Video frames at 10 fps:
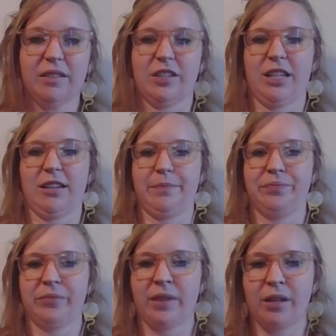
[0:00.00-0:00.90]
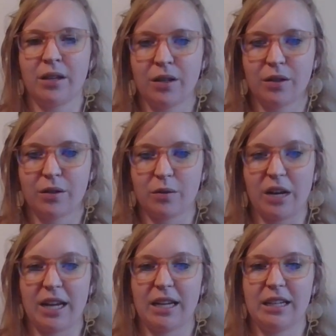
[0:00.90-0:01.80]
have them
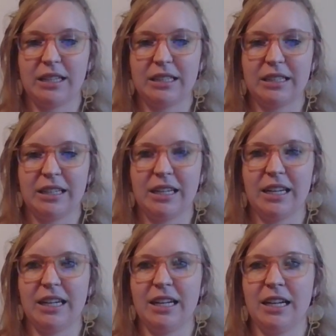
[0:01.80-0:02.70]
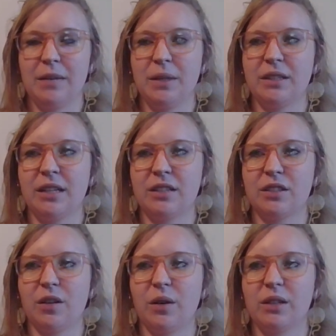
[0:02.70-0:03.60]
right um, and, and
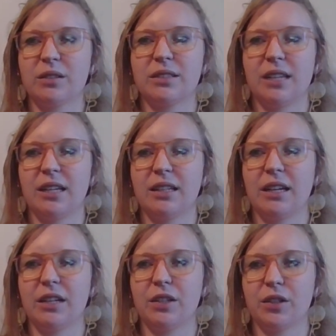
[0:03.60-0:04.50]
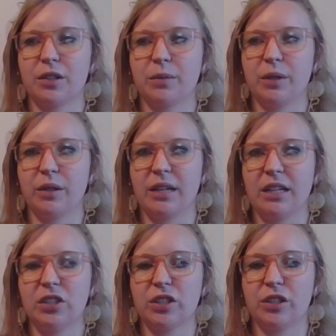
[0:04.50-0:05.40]
so understand that in your
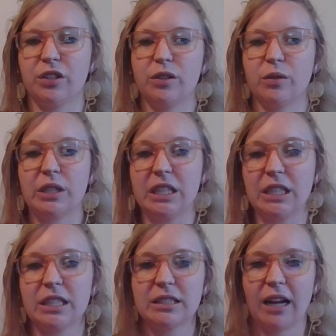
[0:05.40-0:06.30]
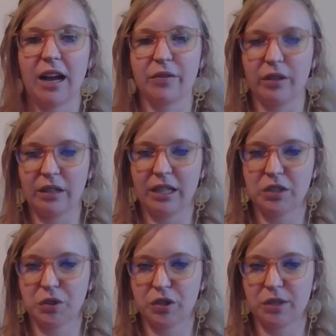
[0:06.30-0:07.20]
communication, you don't need to have
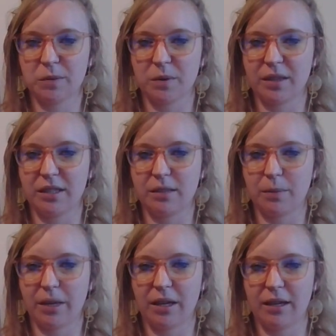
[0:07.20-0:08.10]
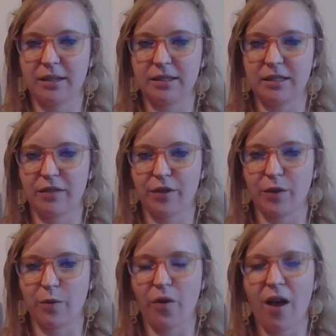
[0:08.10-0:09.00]
relationships with these beings in
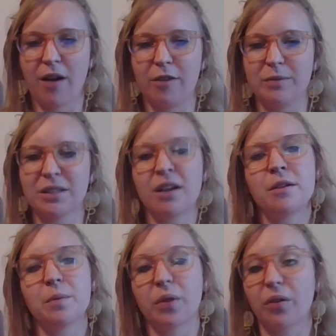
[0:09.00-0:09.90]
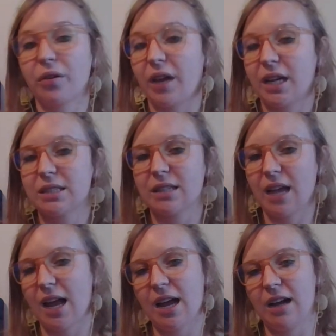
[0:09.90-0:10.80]
different realms, but they're nice to
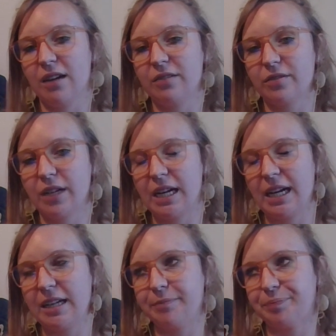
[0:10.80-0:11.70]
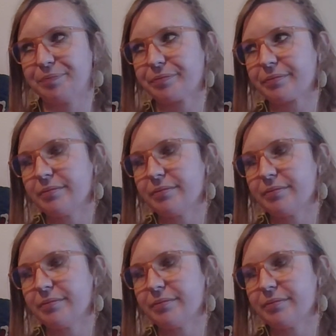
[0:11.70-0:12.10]
have. Um,